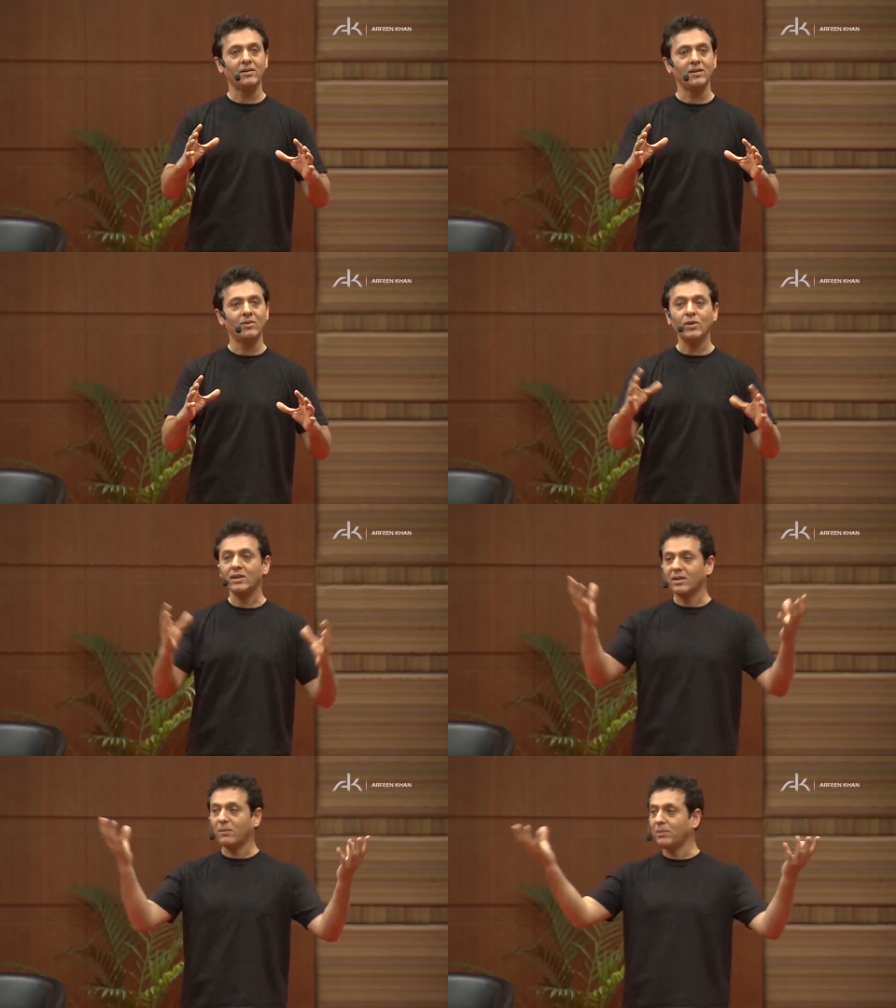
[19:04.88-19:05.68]
What a
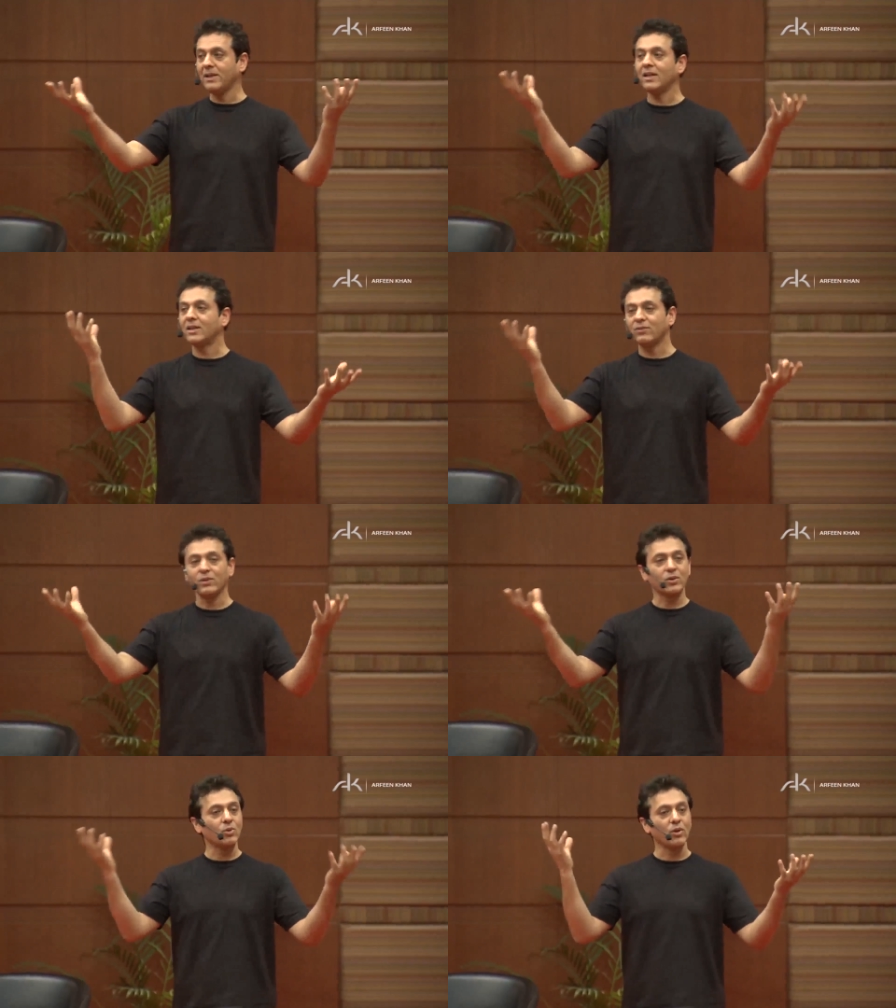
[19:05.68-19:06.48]
completely
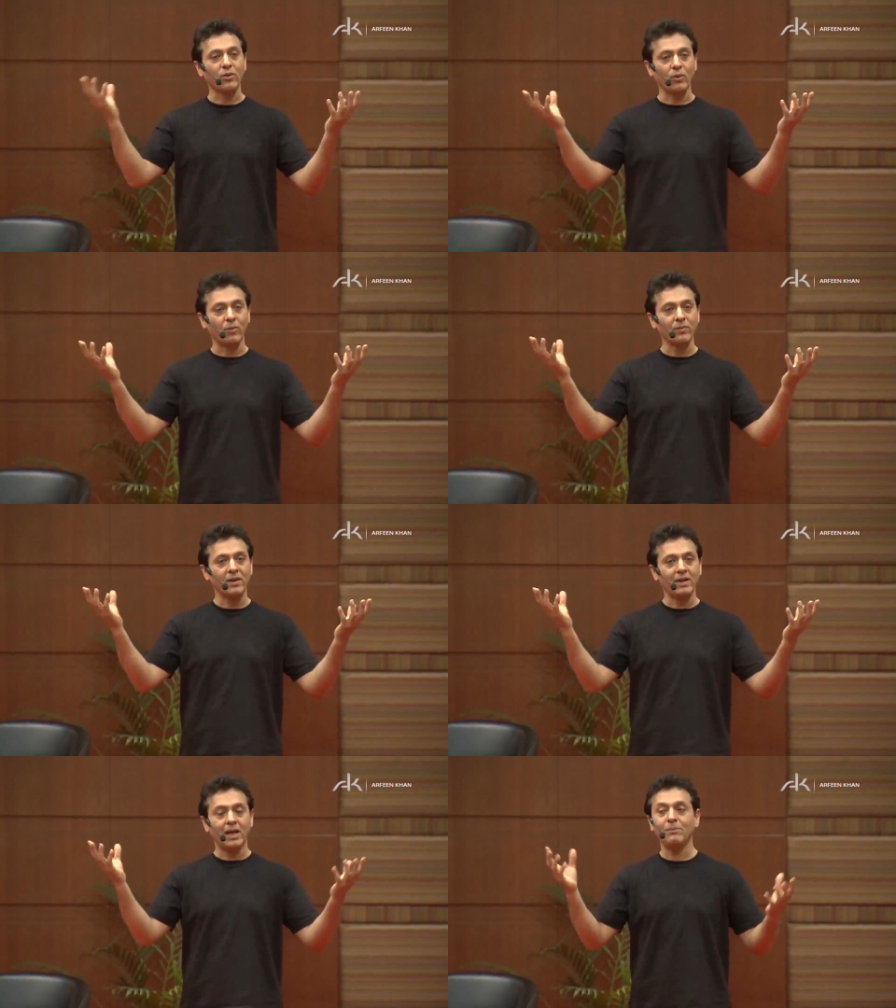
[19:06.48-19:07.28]
different school of thought.
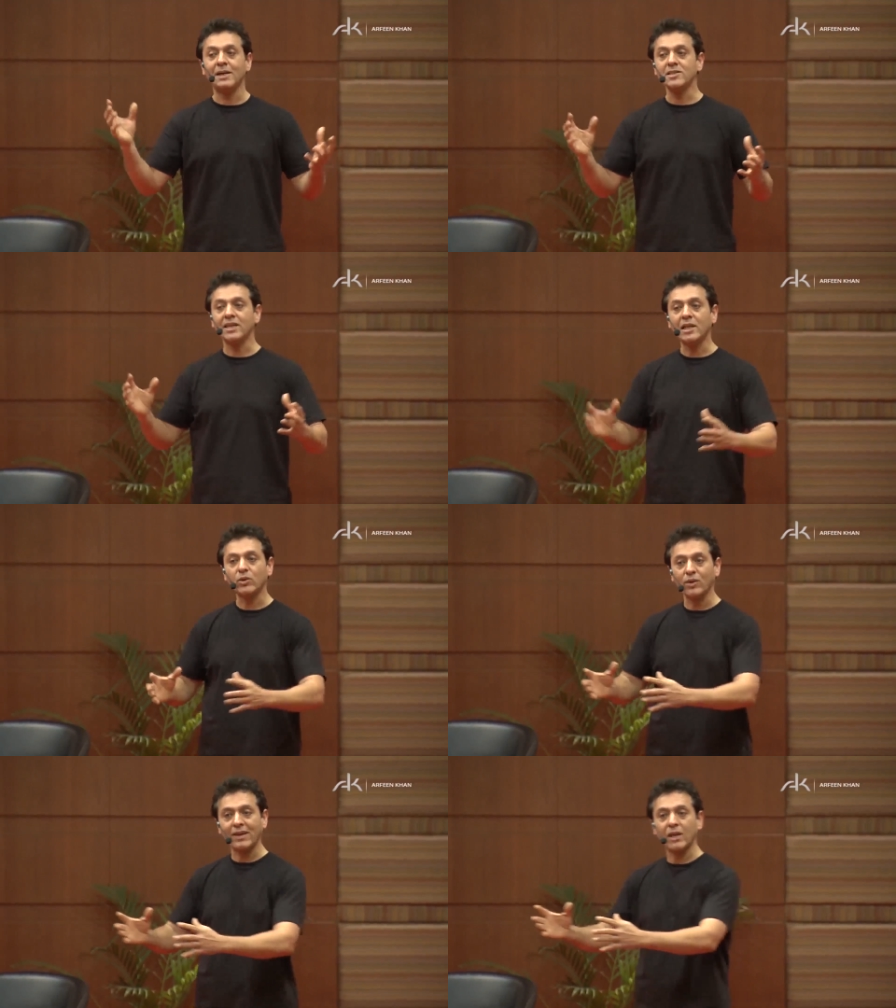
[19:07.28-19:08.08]
Imagine he
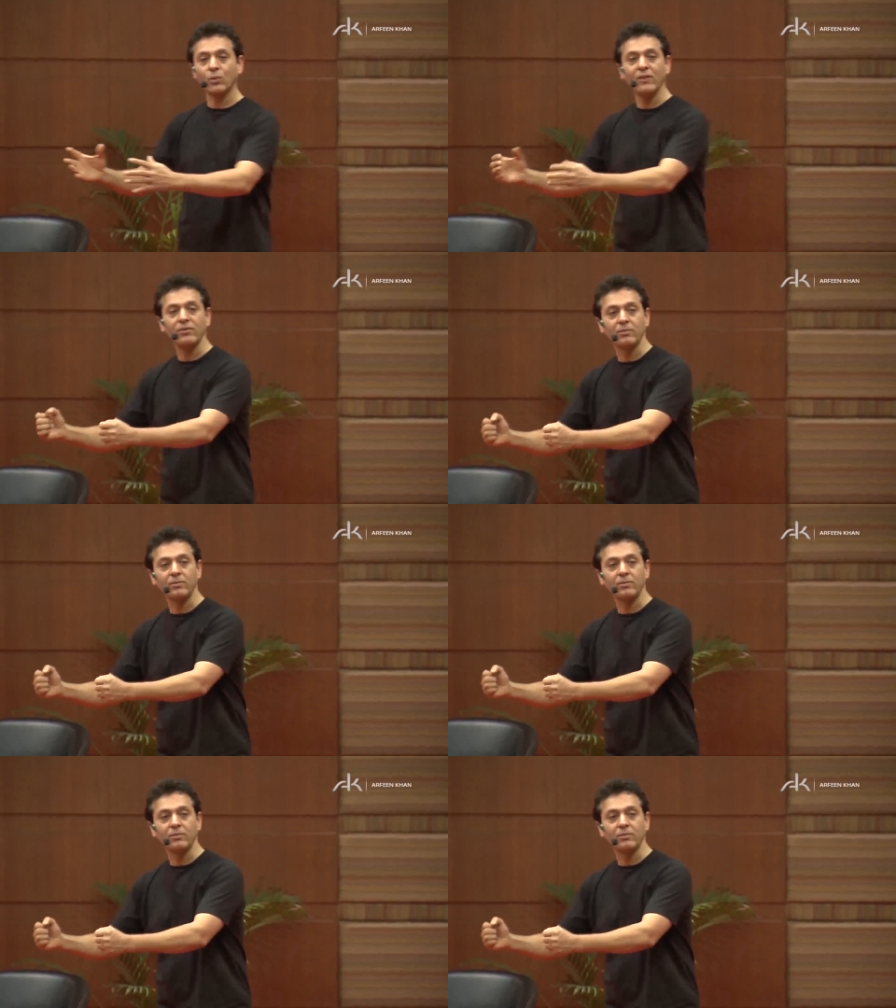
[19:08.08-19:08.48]
took that away from,